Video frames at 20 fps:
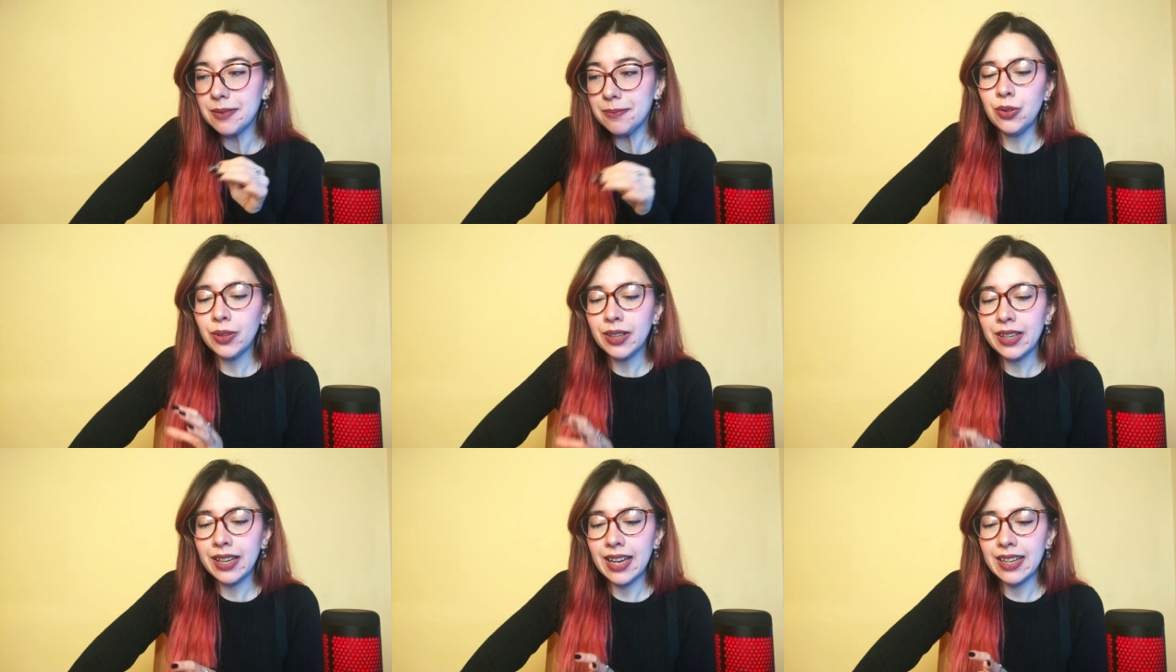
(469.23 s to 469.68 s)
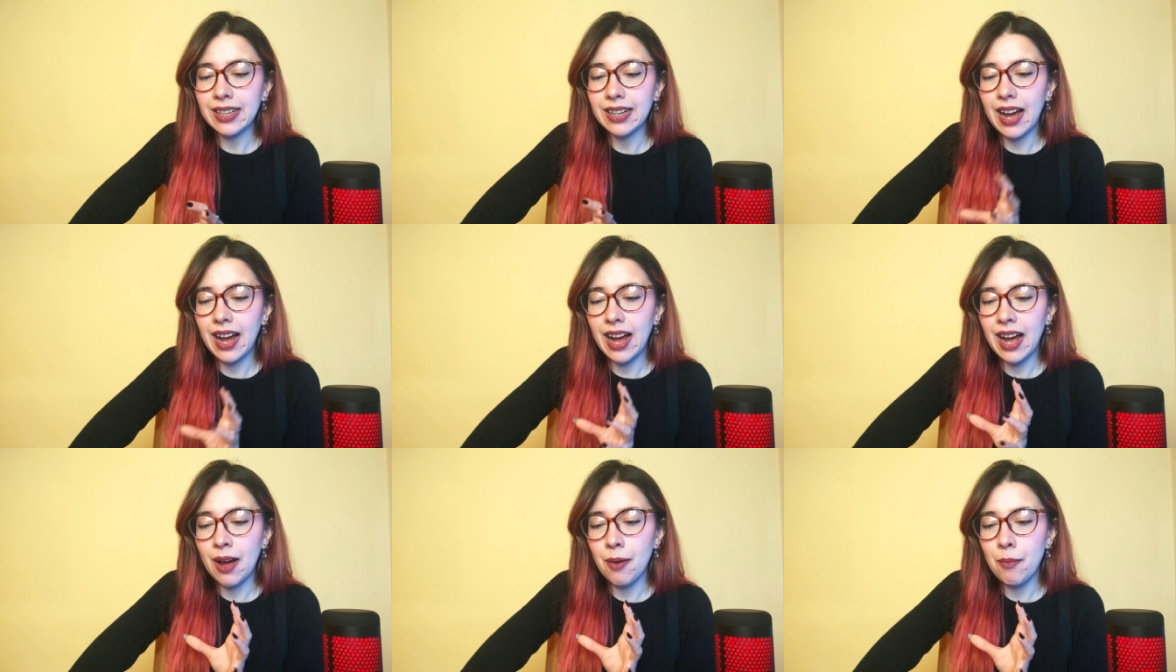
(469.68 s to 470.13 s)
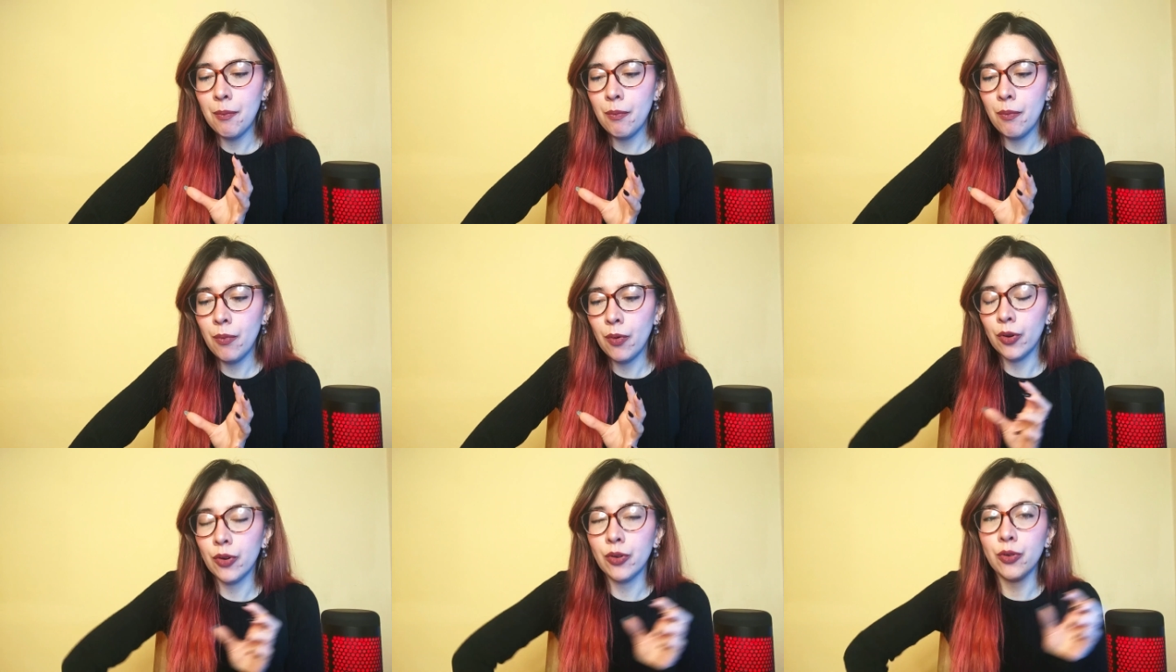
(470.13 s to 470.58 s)
you get a
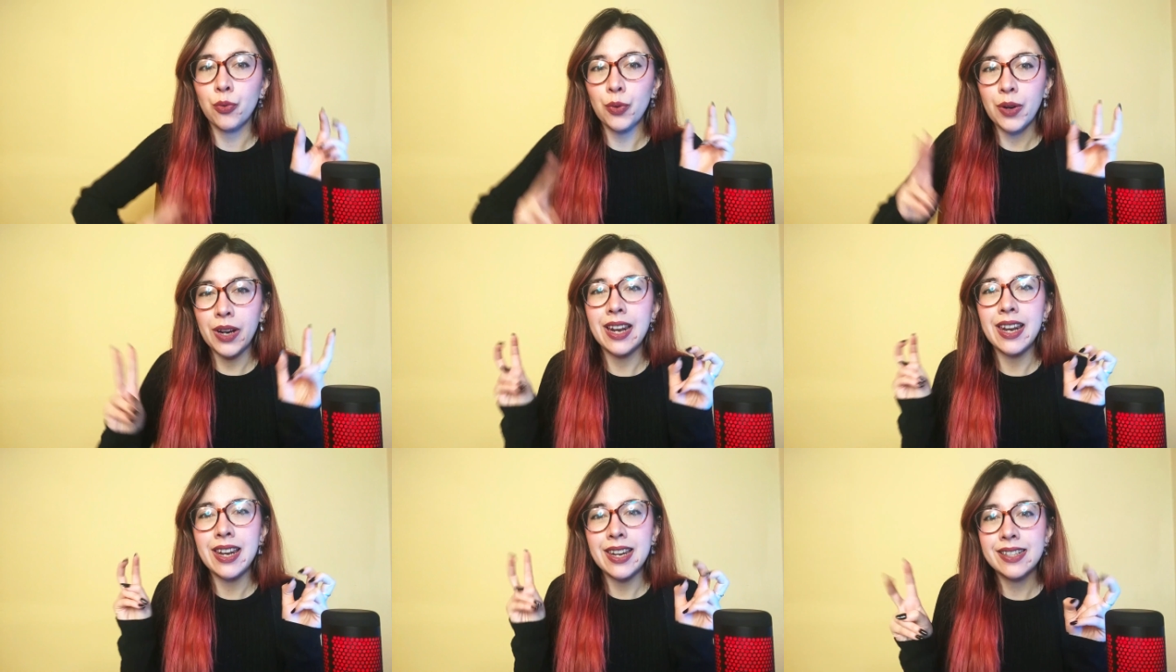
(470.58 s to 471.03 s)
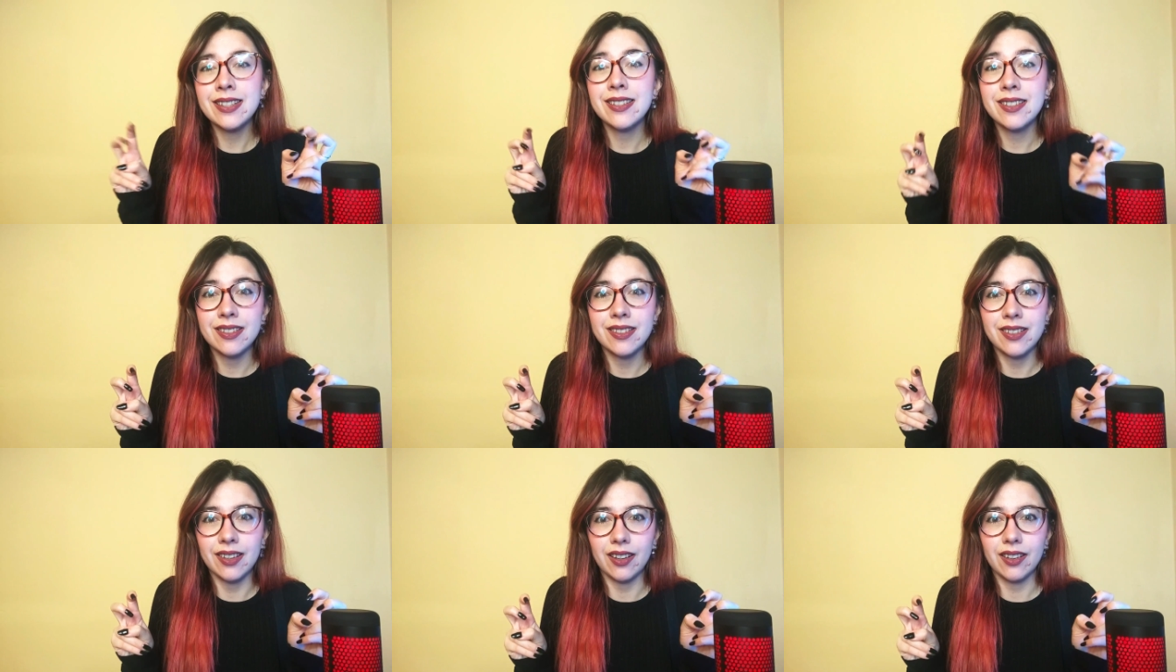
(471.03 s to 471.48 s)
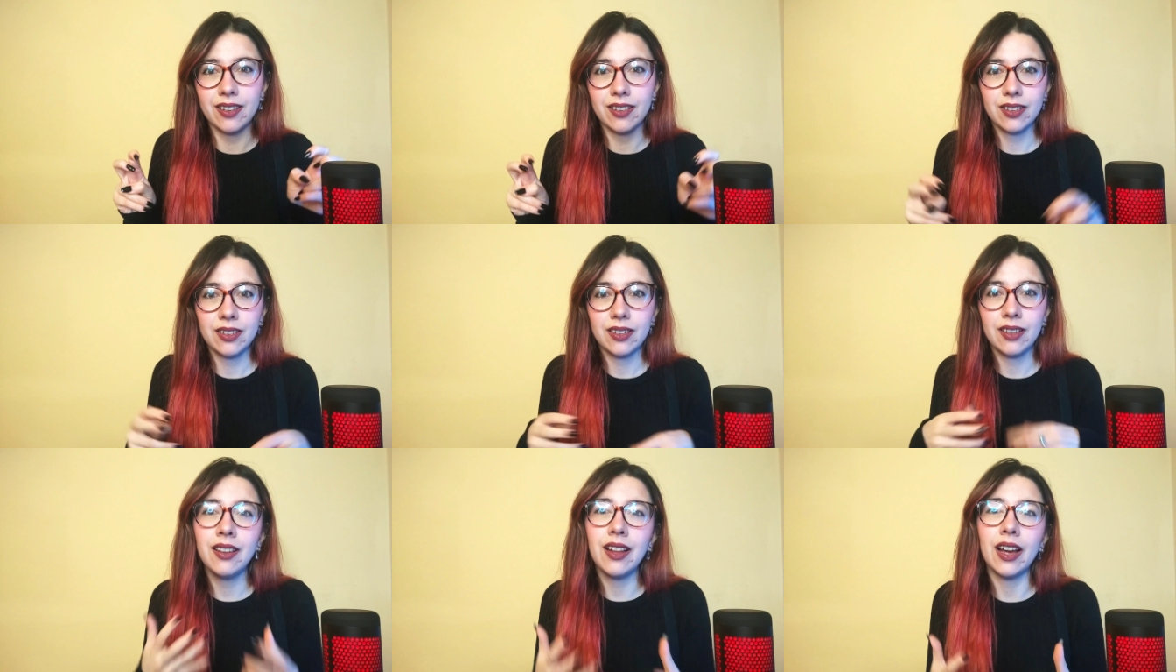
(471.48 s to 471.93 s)
more realistic
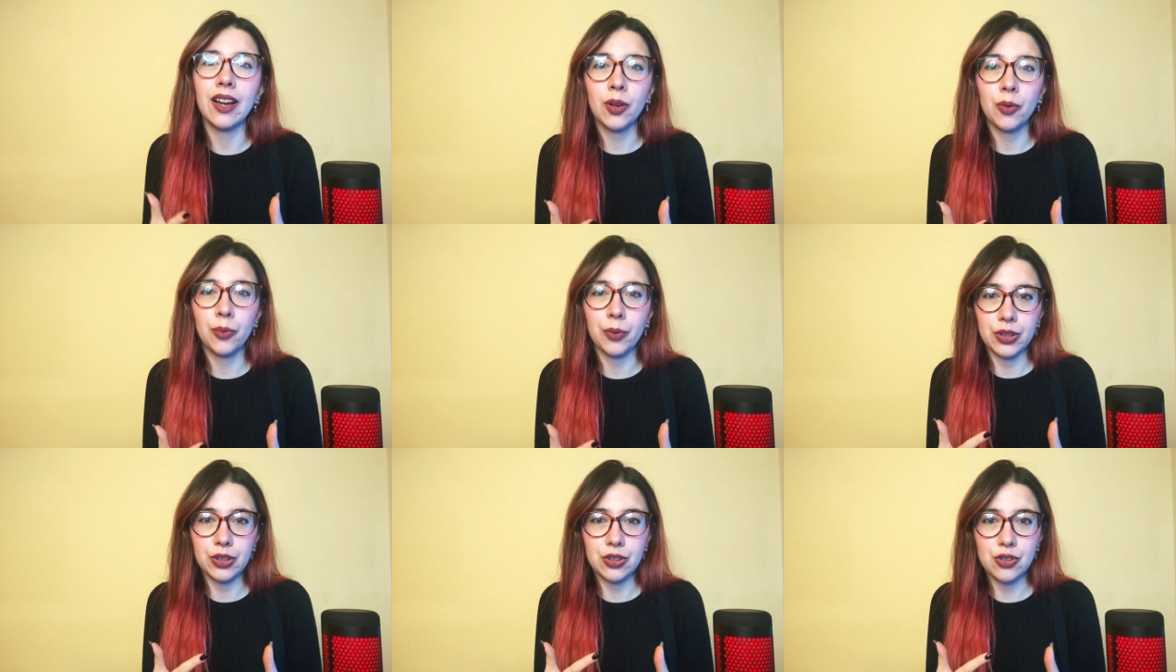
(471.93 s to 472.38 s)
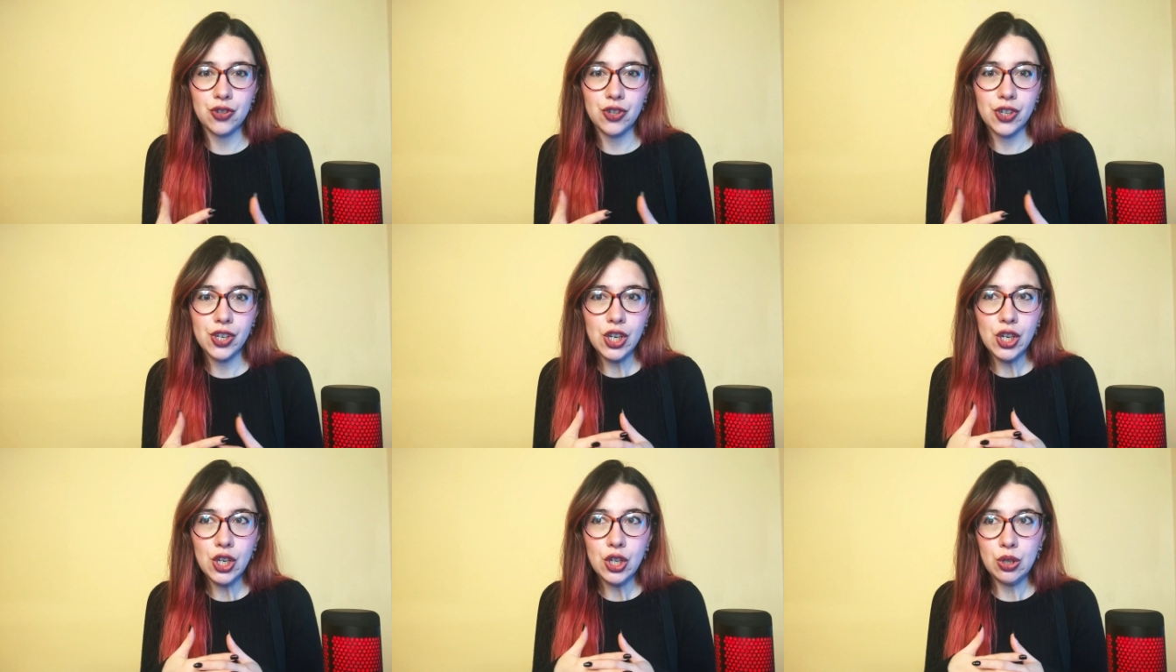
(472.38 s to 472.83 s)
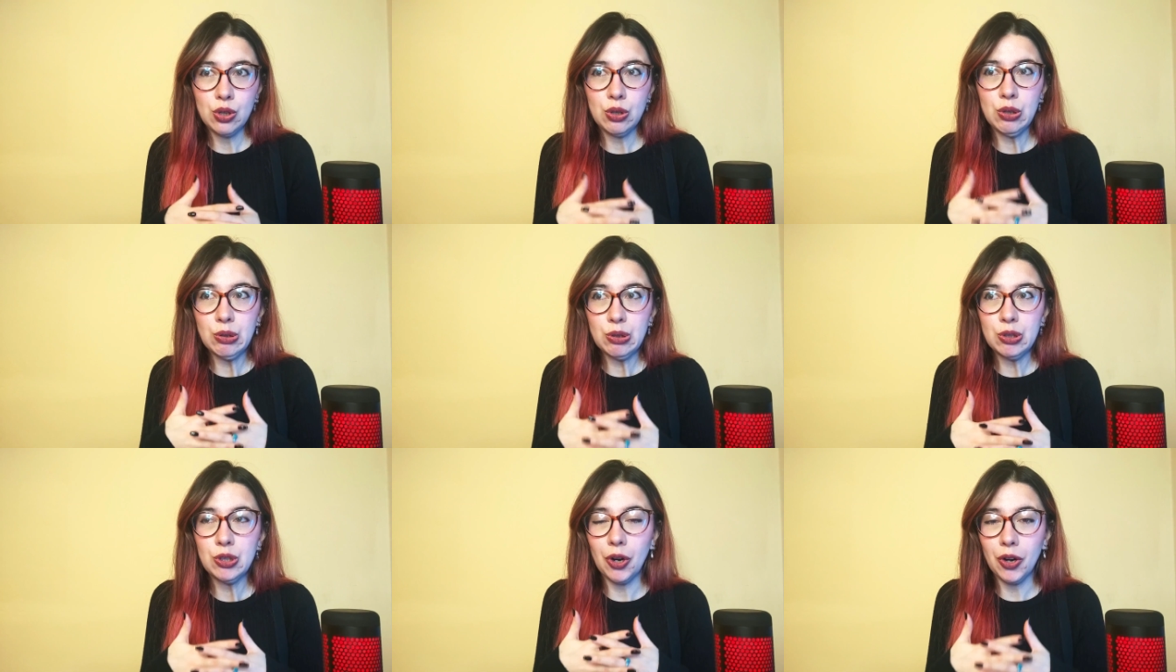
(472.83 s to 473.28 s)
language.
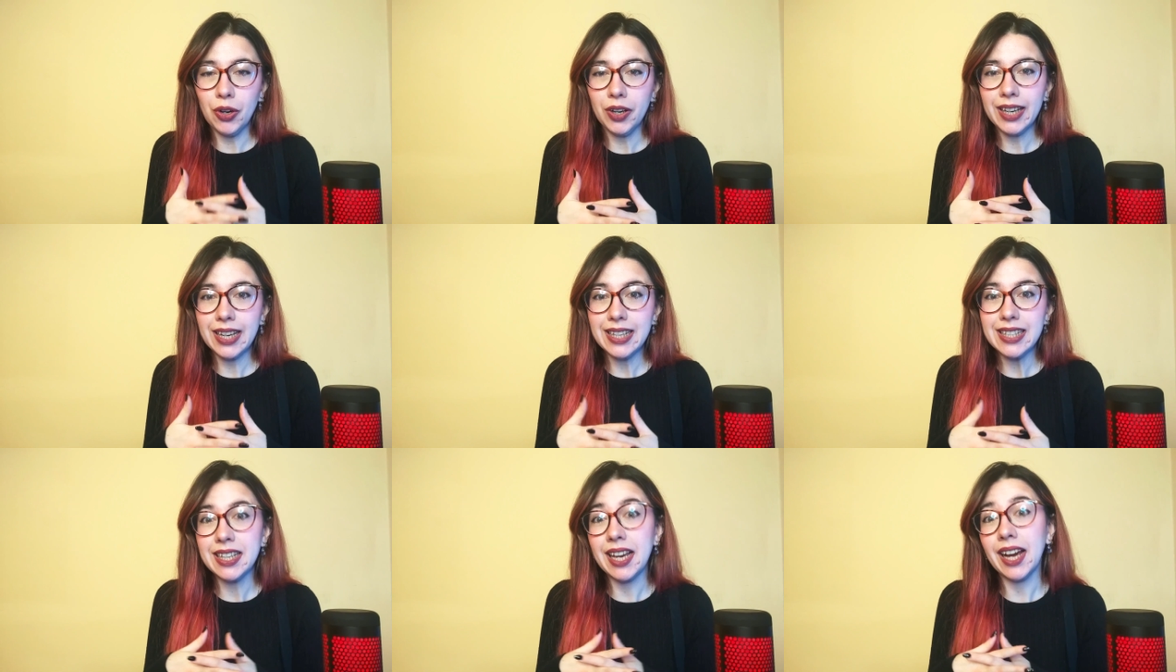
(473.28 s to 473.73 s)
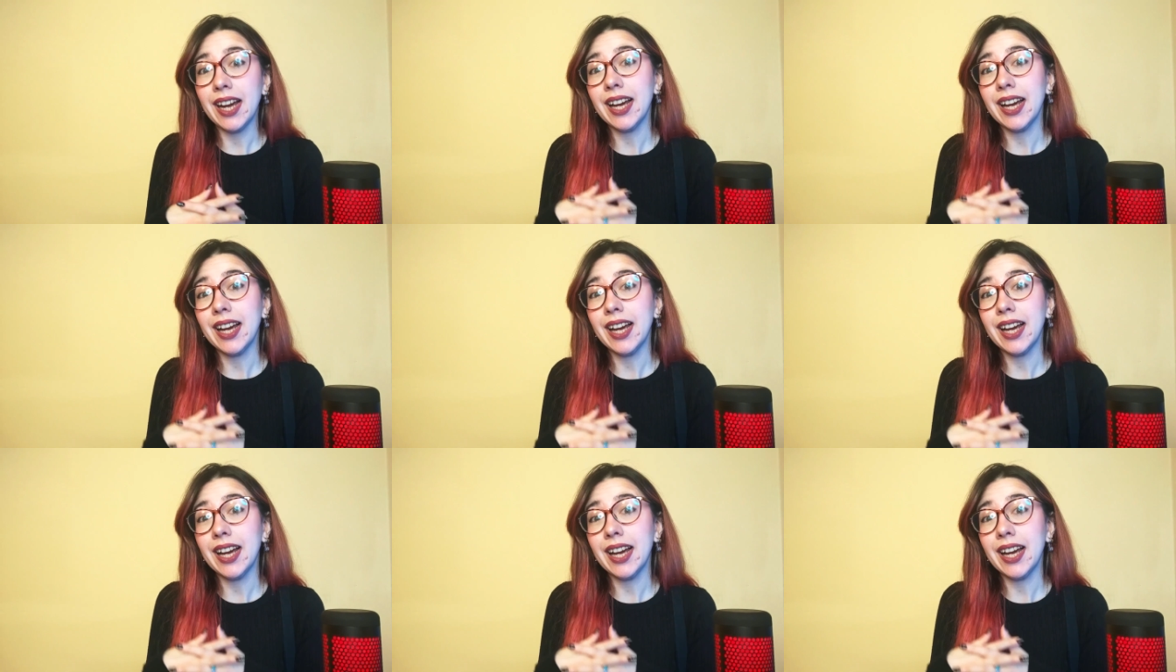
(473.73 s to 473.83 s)
You don't get the